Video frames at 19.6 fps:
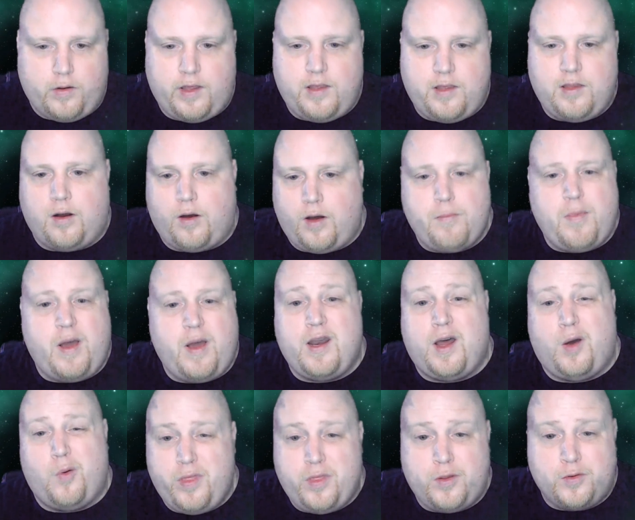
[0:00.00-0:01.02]
I might not
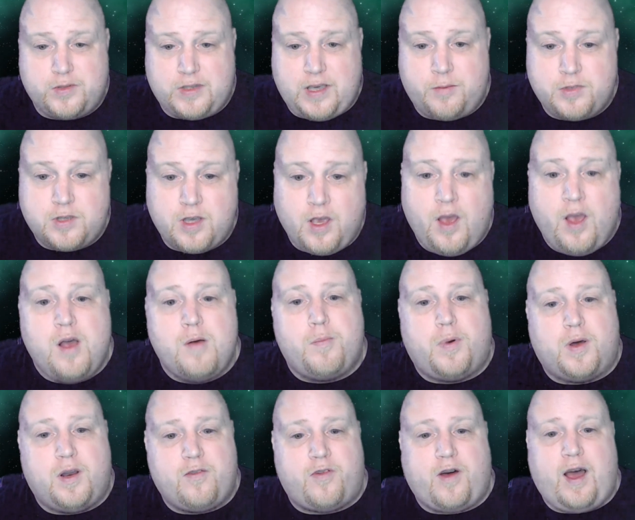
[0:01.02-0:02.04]
win those games, but
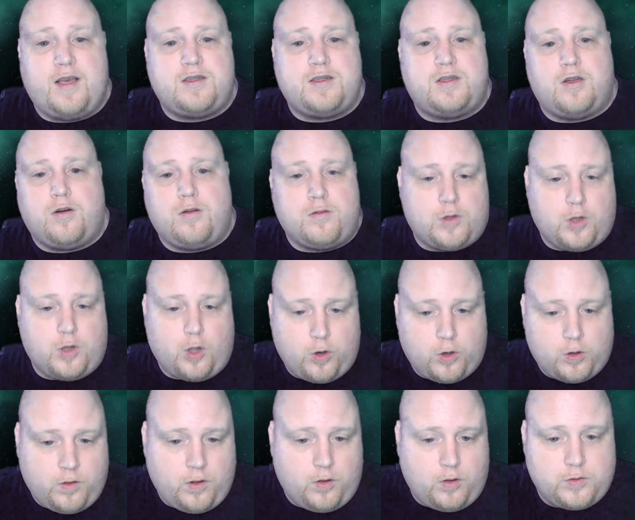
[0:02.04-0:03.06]
if I still
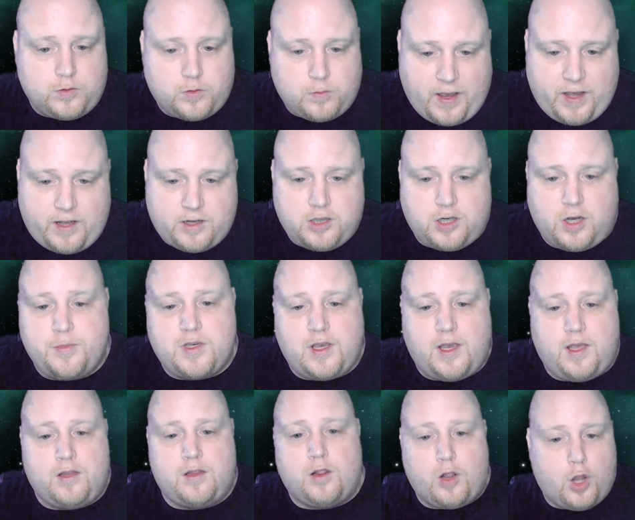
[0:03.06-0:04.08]
learn those matchups
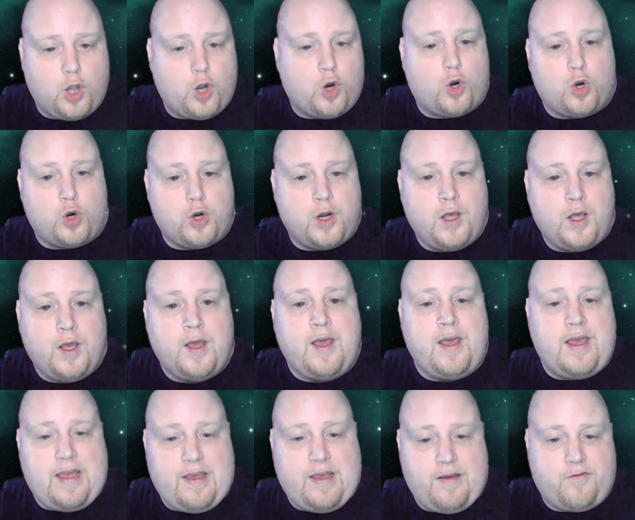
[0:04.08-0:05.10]
and learn
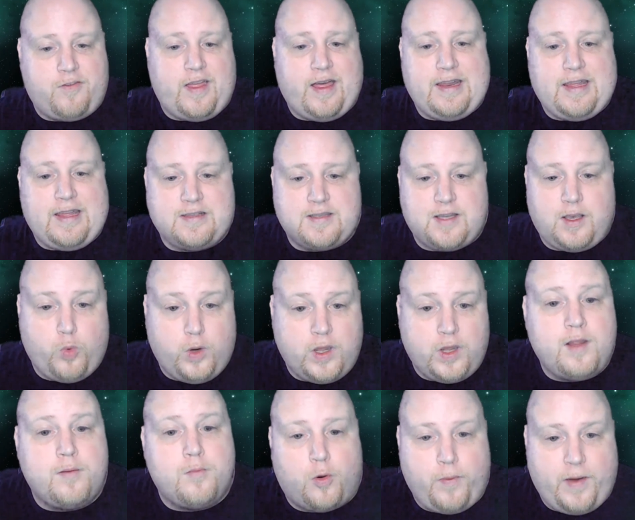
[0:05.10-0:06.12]
if that is a
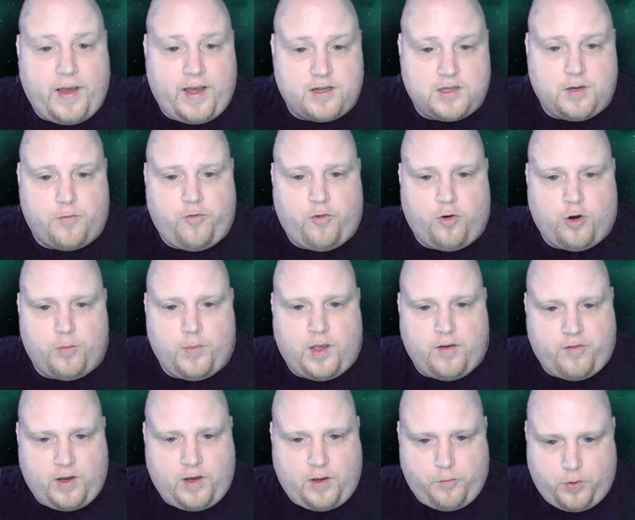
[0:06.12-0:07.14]
winnable matchup for me if
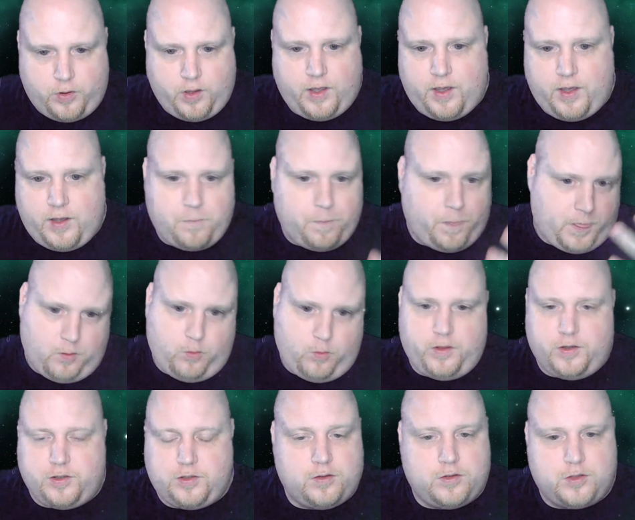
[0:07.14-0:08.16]
I play with a
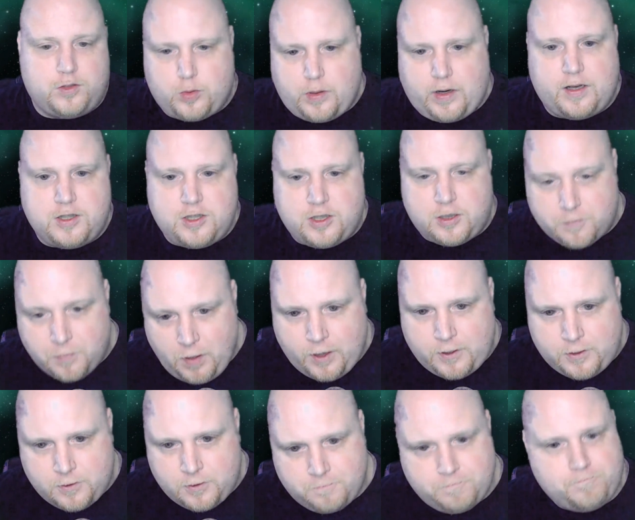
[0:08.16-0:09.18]
certain strategy in
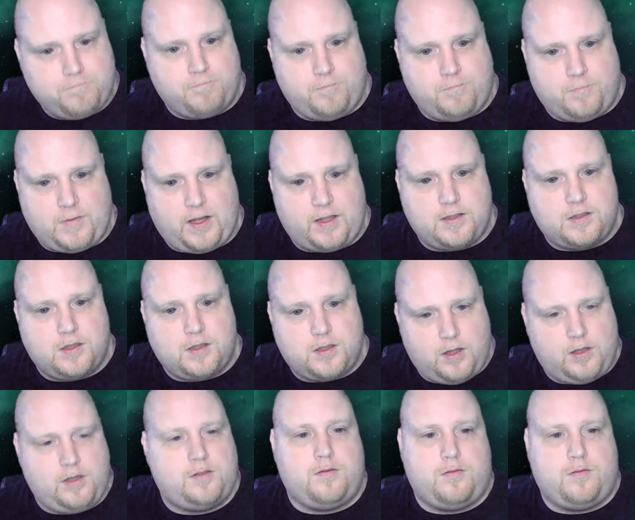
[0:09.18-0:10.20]
mind, that's
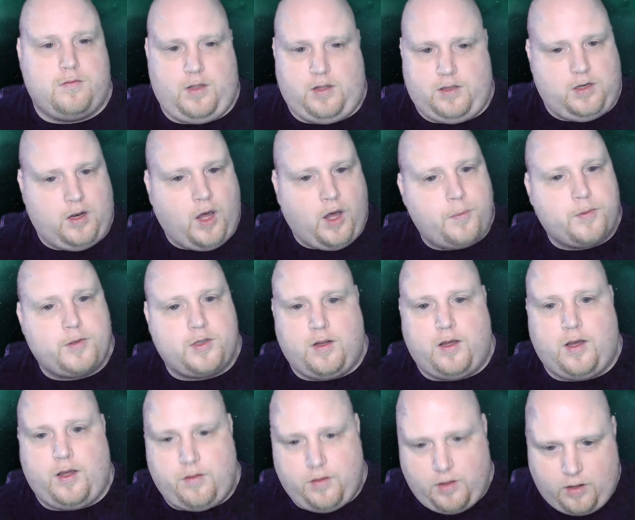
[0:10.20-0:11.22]
an option.
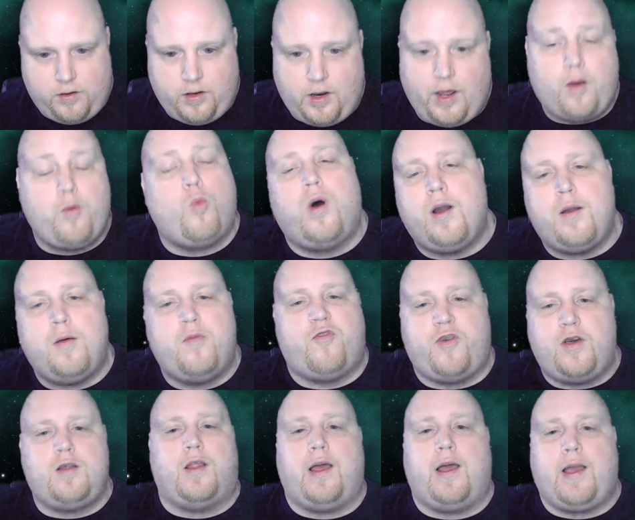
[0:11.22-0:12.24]
I want to feel
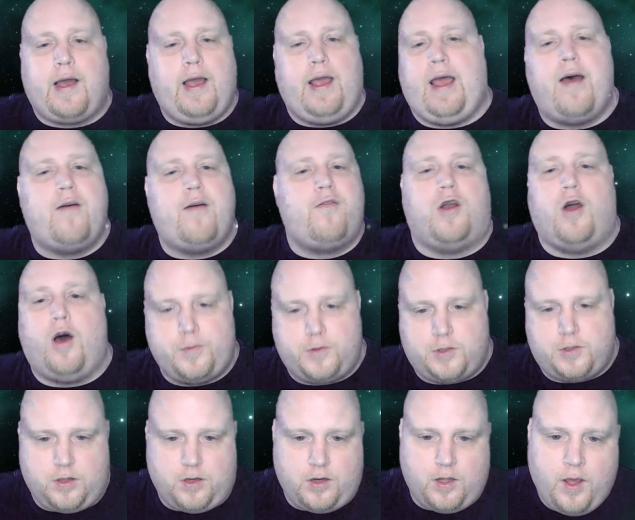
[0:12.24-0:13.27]
like I have an
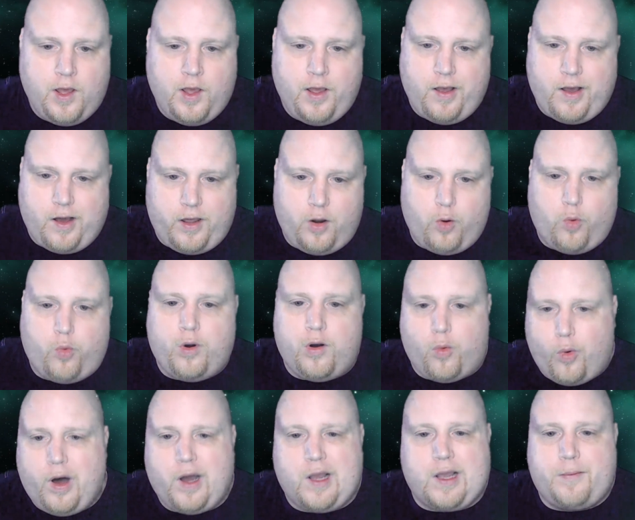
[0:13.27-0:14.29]
option. I don't want to
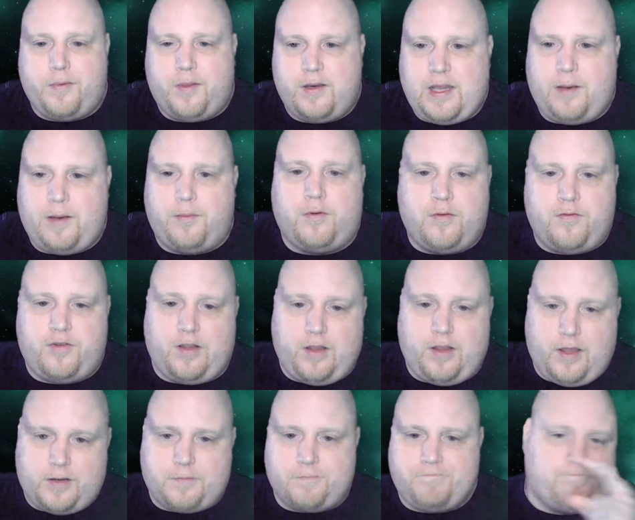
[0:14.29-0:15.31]
walk up to the table and feel
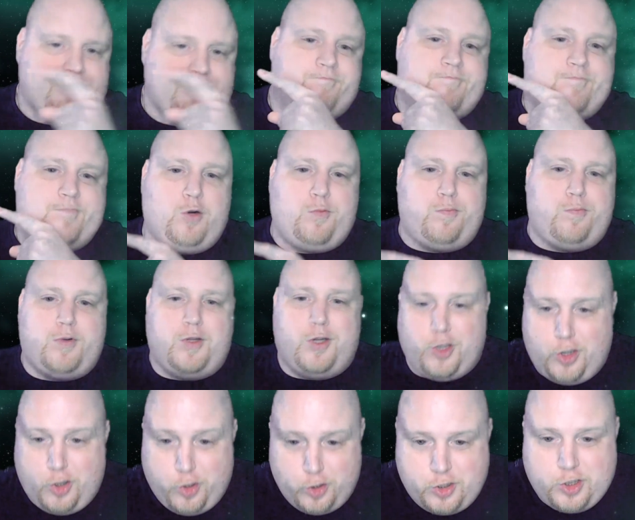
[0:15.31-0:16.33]
like, nope,
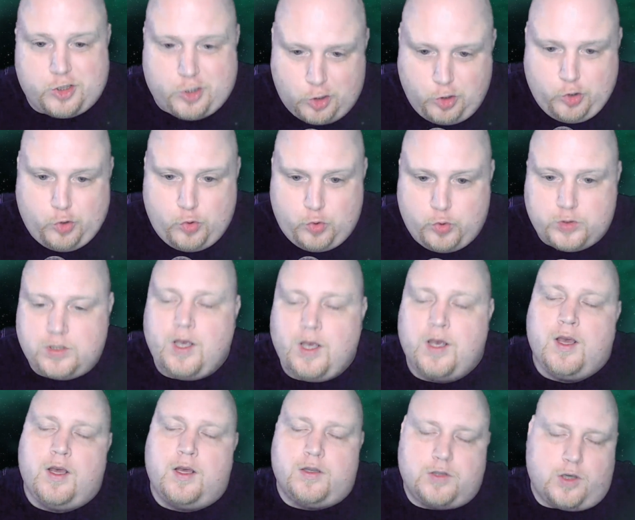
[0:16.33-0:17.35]
you just lose.
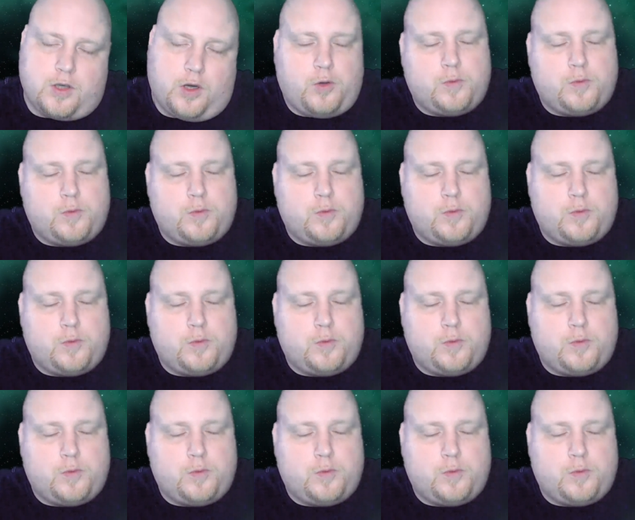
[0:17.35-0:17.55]
So